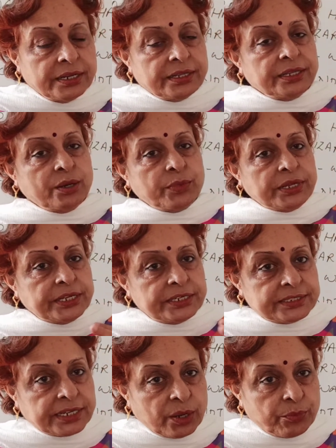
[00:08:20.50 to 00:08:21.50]
The mother
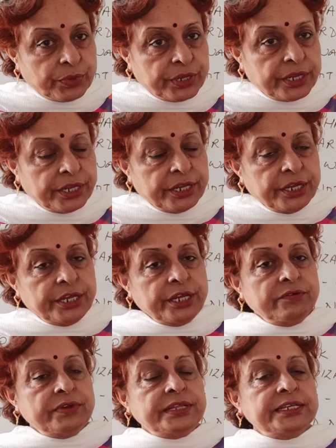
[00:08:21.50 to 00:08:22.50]
is happy.
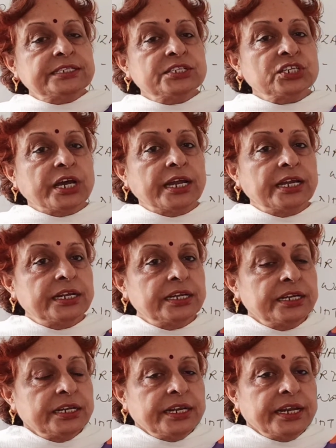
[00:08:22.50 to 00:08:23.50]
Even this
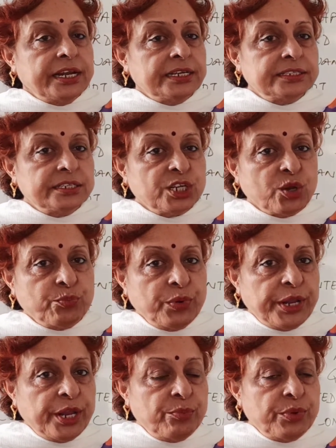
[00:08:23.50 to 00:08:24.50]
child, he doesn't
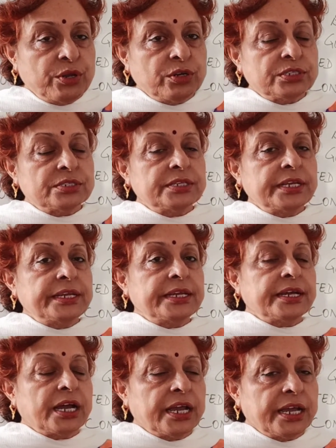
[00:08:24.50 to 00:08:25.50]
complain, because
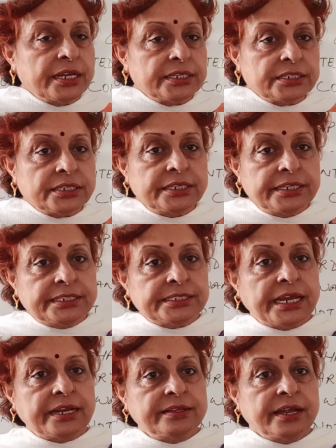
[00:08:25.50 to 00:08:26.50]
he
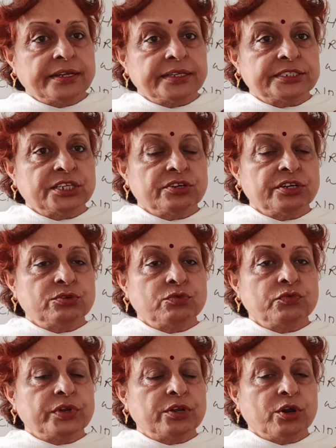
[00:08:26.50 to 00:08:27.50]
said that the children
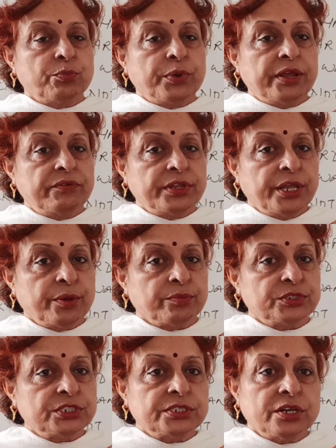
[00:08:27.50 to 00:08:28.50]
will not play with him.
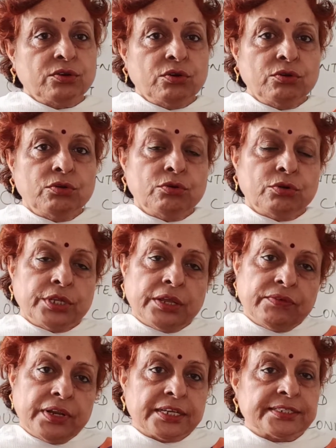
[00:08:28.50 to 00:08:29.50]
She said, no,
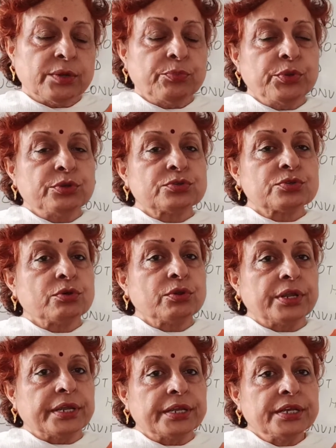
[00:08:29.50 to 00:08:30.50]
they will accept you
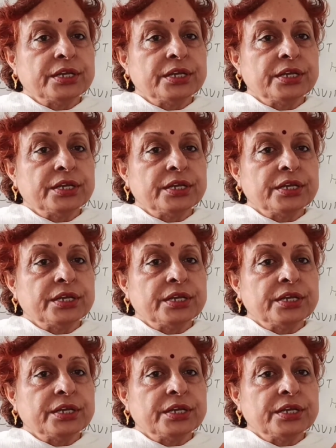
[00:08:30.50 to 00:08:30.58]
slowly.